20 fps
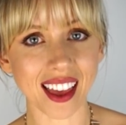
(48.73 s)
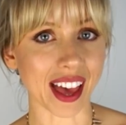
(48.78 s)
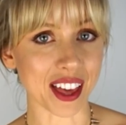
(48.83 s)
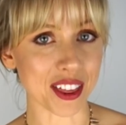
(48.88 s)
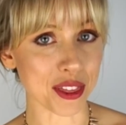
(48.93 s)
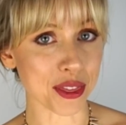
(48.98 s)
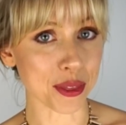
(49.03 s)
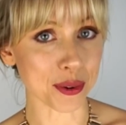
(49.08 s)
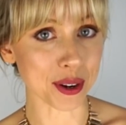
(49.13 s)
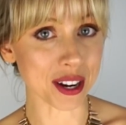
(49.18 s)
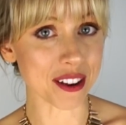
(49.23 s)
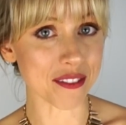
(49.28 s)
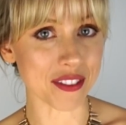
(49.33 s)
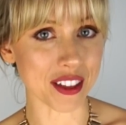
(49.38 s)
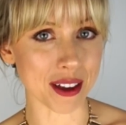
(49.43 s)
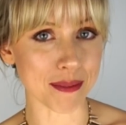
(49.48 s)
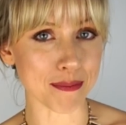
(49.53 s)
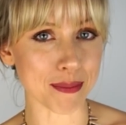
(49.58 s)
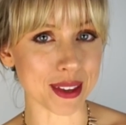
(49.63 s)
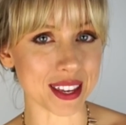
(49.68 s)
and 3 of
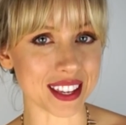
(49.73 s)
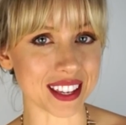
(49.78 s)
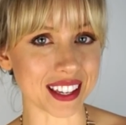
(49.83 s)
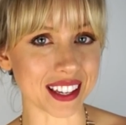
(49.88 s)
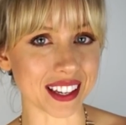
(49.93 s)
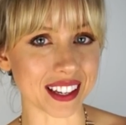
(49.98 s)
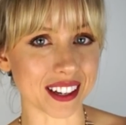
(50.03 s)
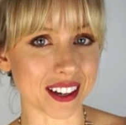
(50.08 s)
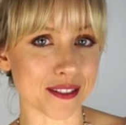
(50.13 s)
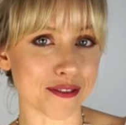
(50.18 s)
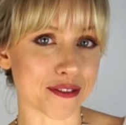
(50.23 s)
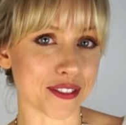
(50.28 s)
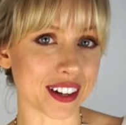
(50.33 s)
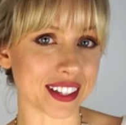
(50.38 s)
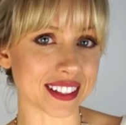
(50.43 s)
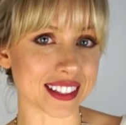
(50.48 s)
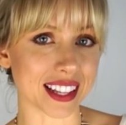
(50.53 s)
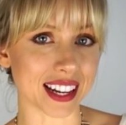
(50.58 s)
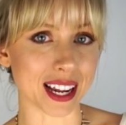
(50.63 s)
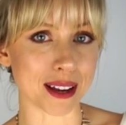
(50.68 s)
them being
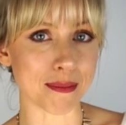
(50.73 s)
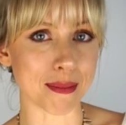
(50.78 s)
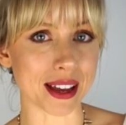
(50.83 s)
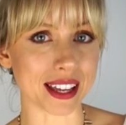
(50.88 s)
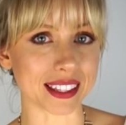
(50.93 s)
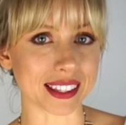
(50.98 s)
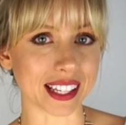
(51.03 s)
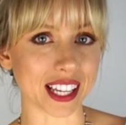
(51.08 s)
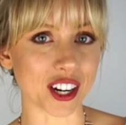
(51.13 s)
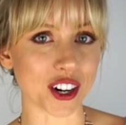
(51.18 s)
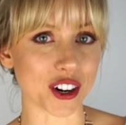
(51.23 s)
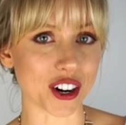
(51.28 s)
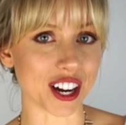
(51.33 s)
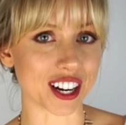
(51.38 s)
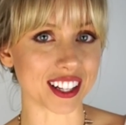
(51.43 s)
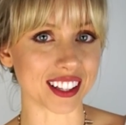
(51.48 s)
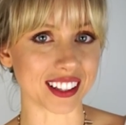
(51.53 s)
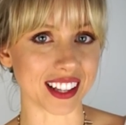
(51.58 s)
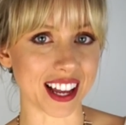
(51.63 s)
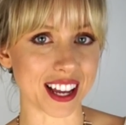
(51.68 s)
friends that I met later
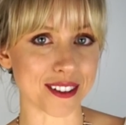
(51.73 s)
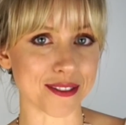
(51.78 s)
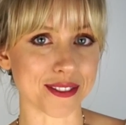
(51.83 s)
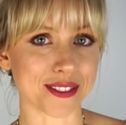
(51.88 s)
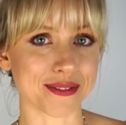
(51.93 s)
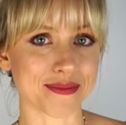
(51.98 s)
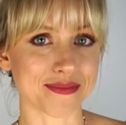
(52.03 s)
on in life.